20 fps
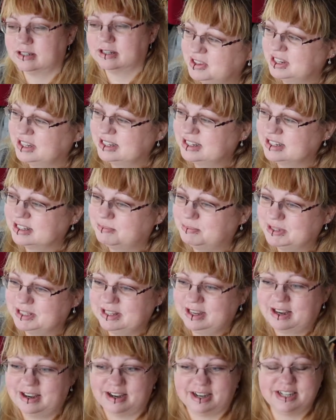It's just
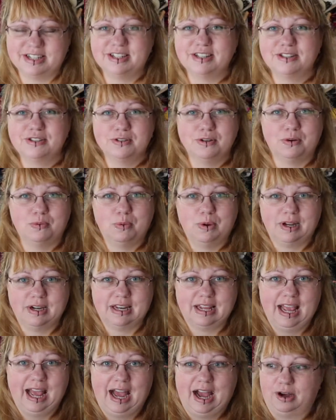bizarre. I just saw
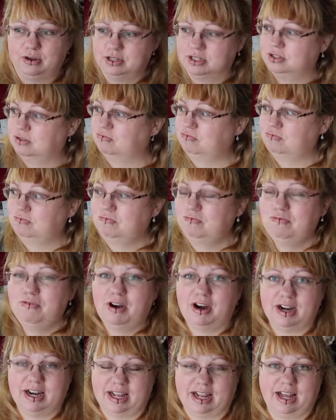one cow just
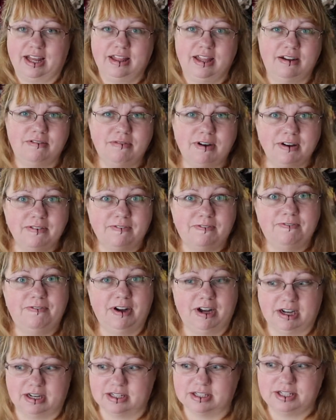running, and they run
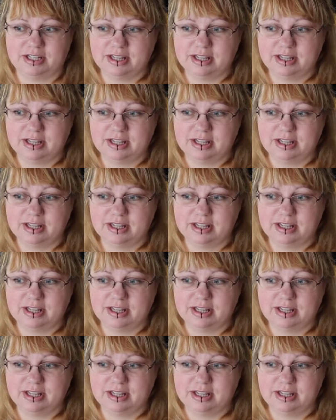fast.